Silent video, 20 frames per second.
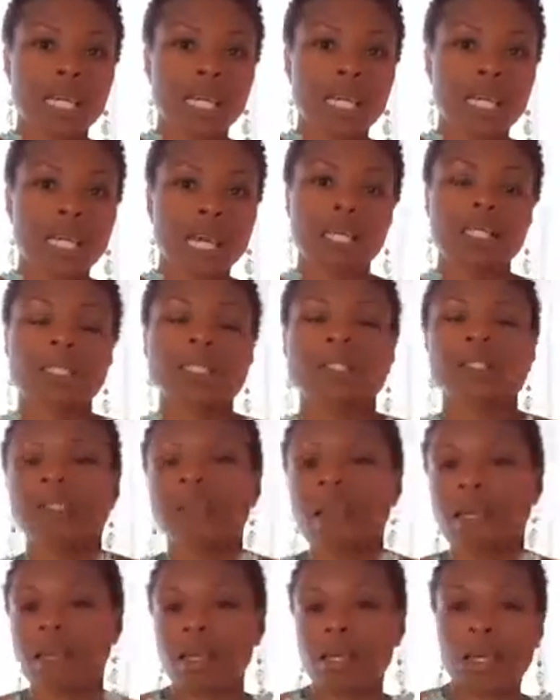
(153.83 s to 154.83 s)
In case
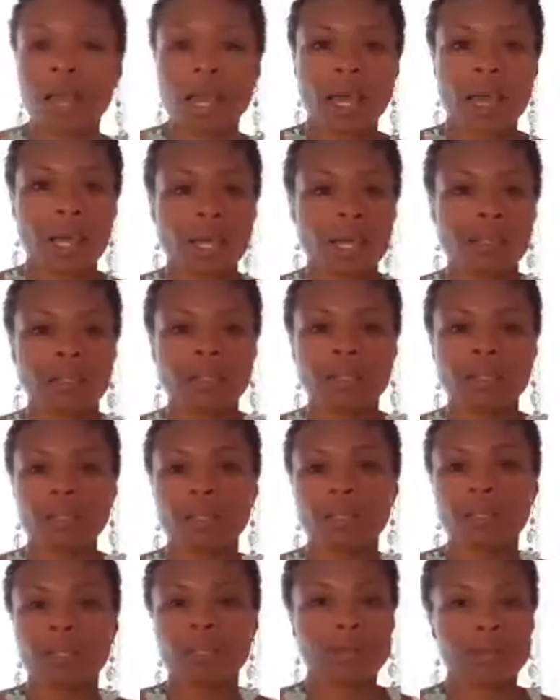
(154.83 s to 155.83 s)
they can't,
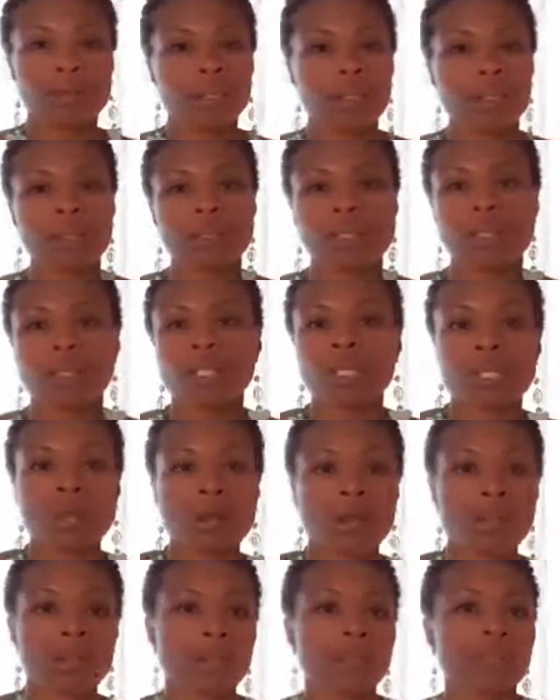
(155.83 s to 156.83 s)
they're
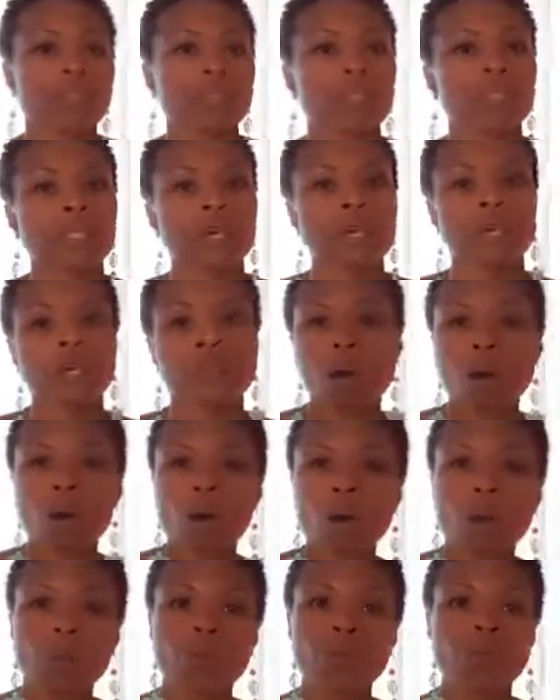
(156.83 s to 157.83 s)
stuck, they're feeling
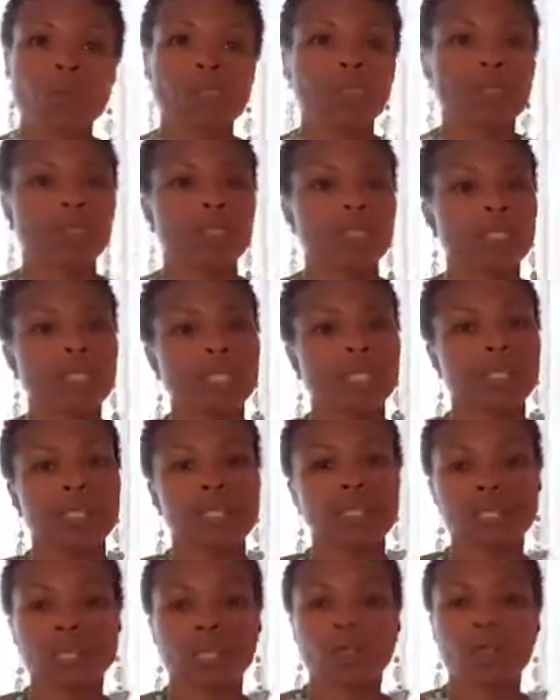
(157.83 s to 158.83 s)
alone, they're feeling like
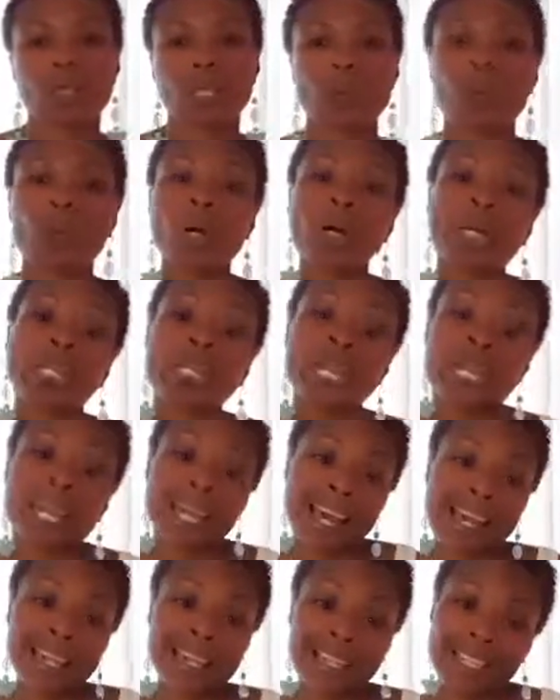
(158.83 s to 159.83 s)
they're the only one.
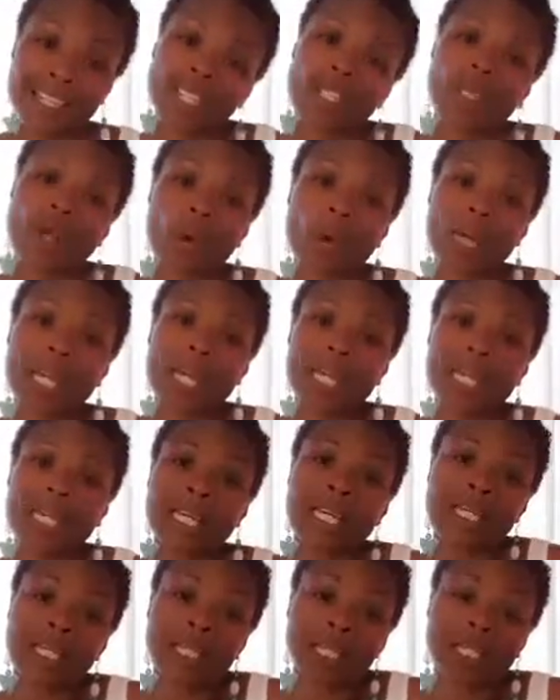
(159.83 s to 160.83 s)
And, and
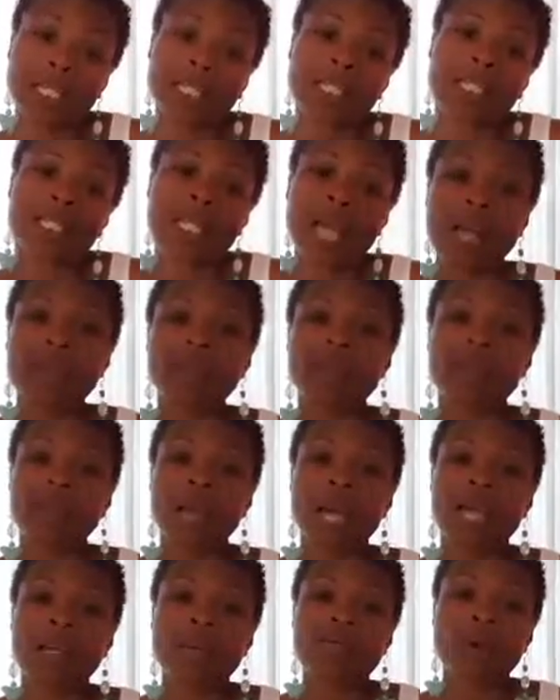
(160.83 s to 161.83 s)
it's kind of a
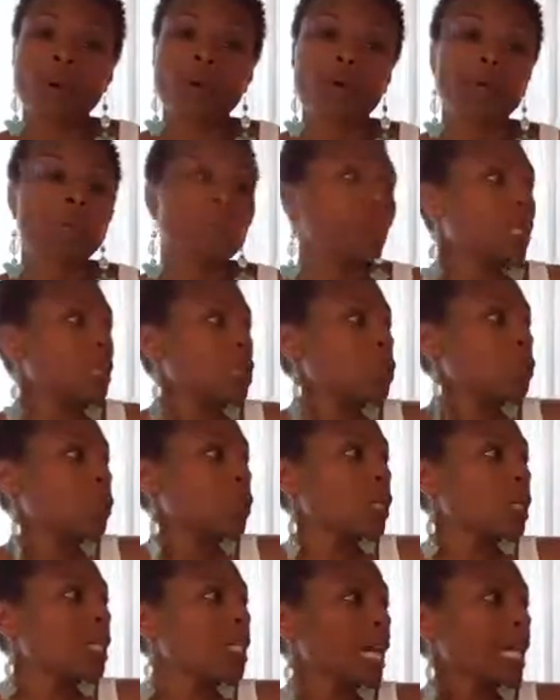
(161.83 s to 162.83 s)
pay it forward because
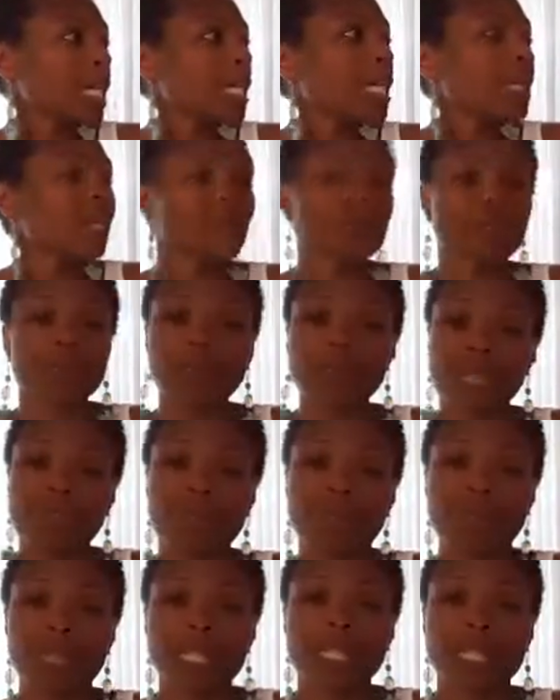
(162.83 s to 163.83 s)
we're getting it from
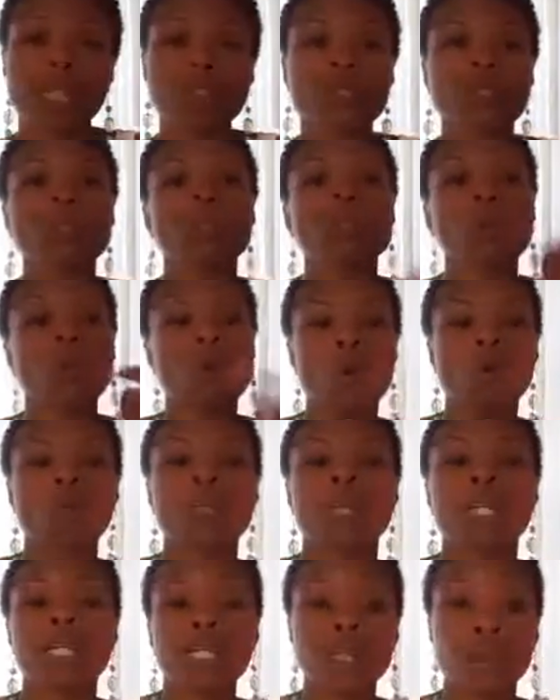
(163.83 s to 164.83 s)
somebody else who's
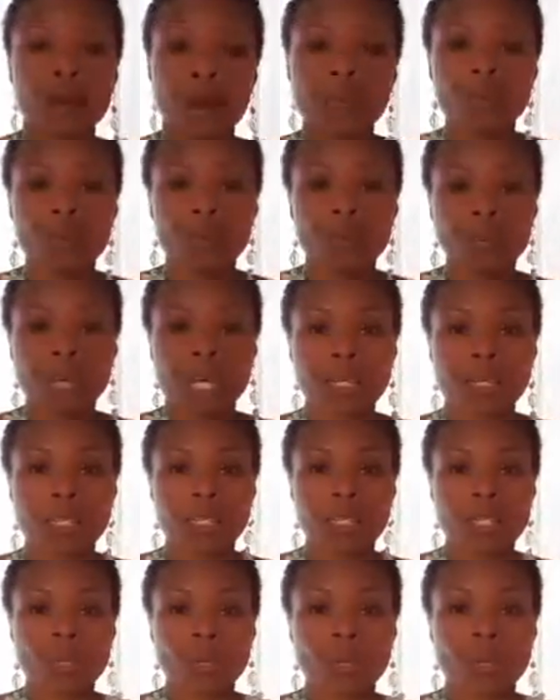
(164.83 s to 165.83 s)
already gone through that
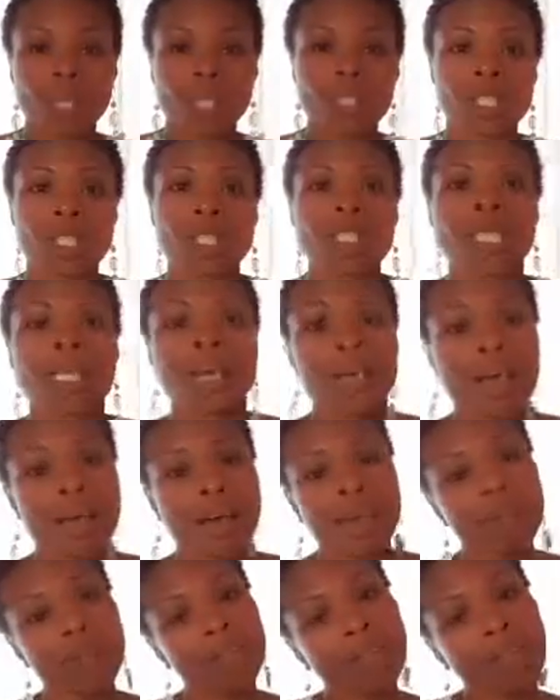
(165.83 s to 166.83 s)
situation
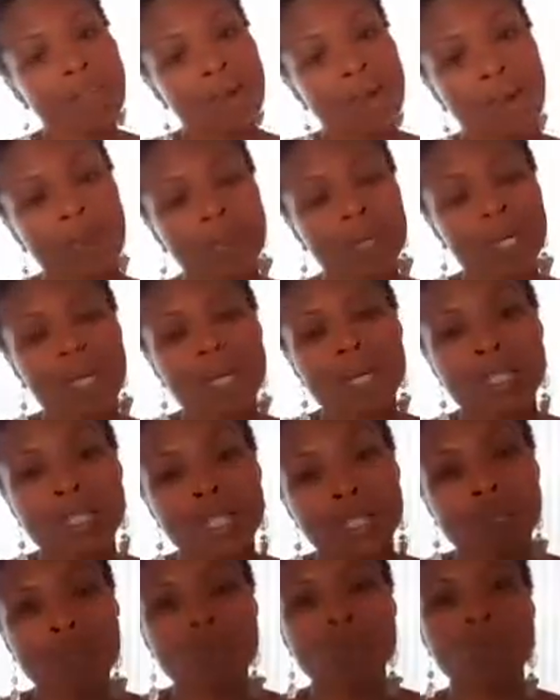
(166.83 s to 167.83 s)
and they're helping
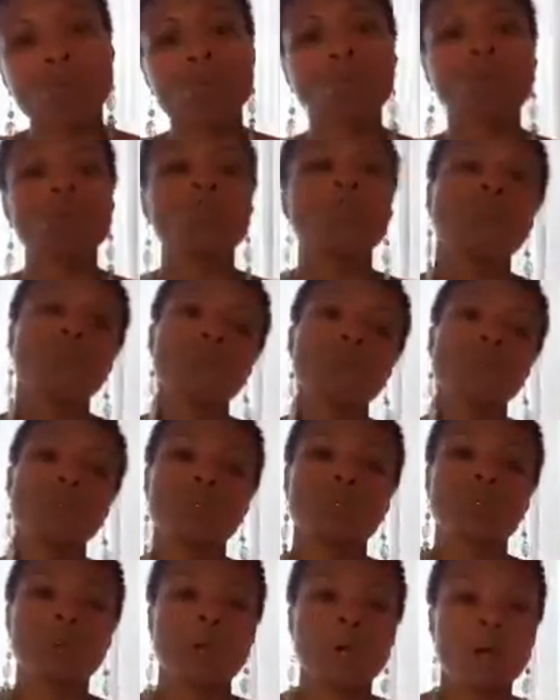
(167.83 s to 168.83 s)
us to move
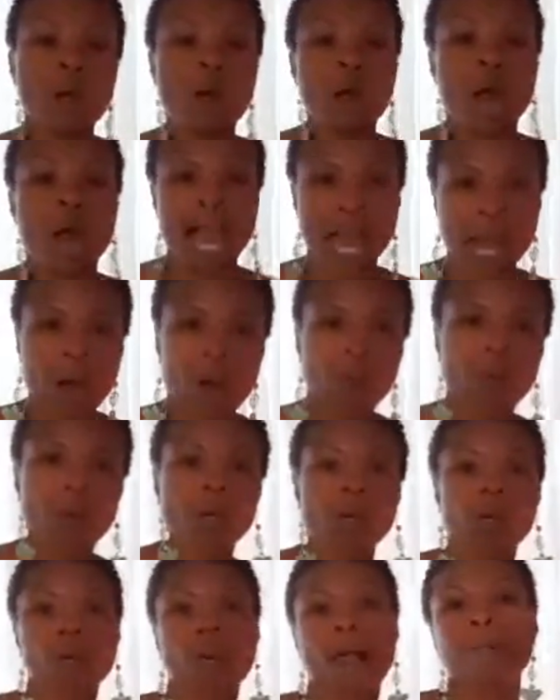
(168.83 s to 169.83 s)
through
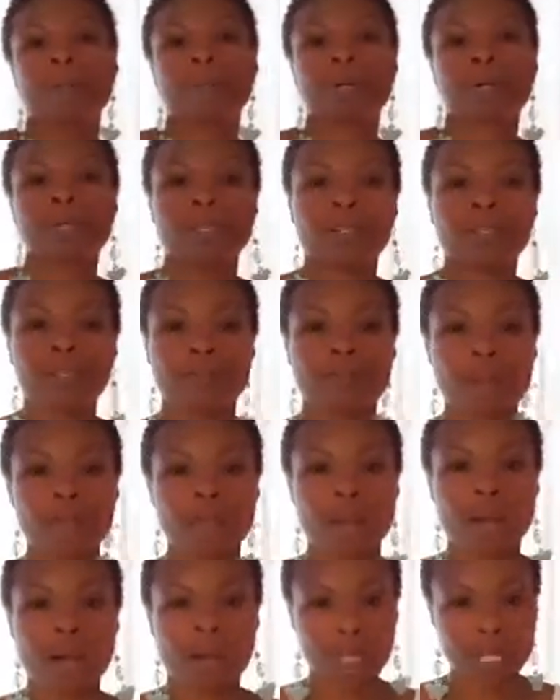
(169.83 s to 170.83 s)
our crap.
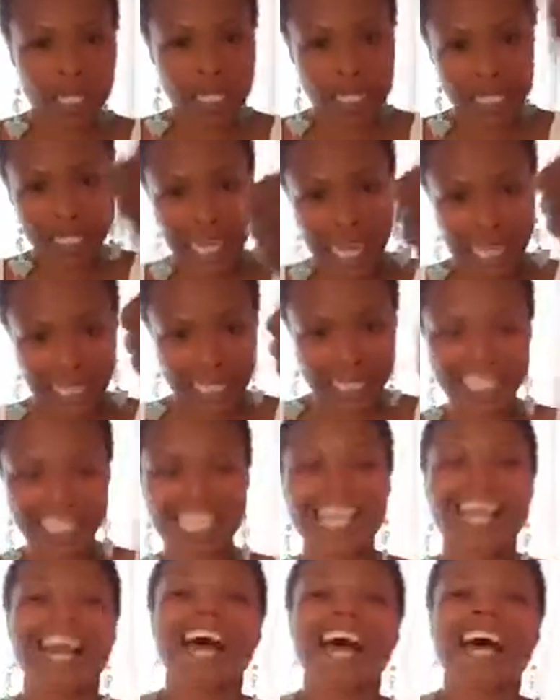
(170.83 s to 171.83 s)
Right, Robin? Yes.